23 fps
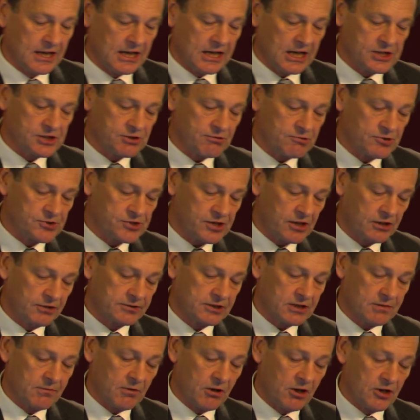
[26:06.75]
As a
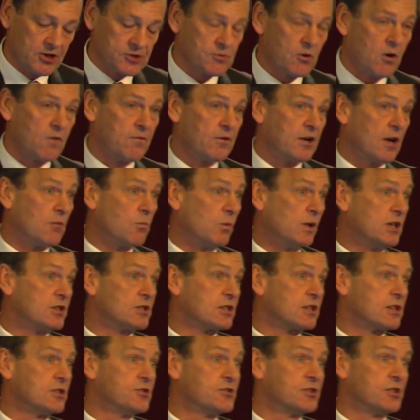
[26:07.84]
result, commanders were often unwilling to
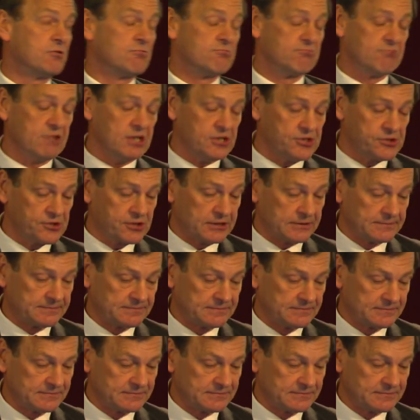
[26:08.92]
consider risk,